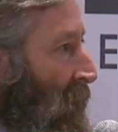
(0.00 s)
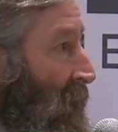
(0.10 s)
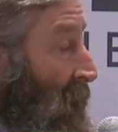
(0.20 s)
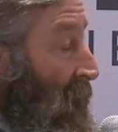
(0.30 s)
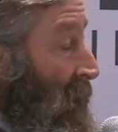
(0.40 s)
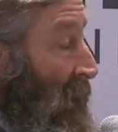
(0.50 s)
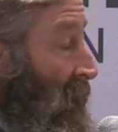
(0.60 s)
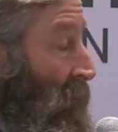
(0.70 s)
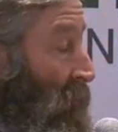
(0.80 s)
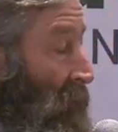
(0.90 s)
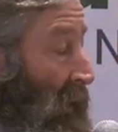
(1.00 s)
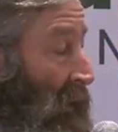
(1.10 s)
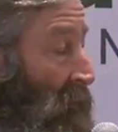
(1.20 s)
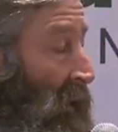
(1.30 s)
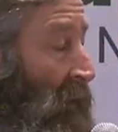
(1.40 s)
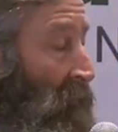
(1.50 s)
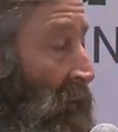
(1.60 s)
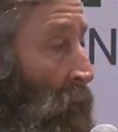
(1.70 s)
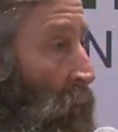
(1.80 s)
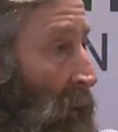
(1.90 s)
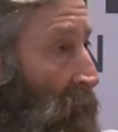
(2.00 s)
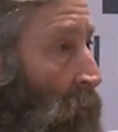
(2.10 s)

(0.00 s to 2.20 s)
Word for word: And I, I don't I don't have any way of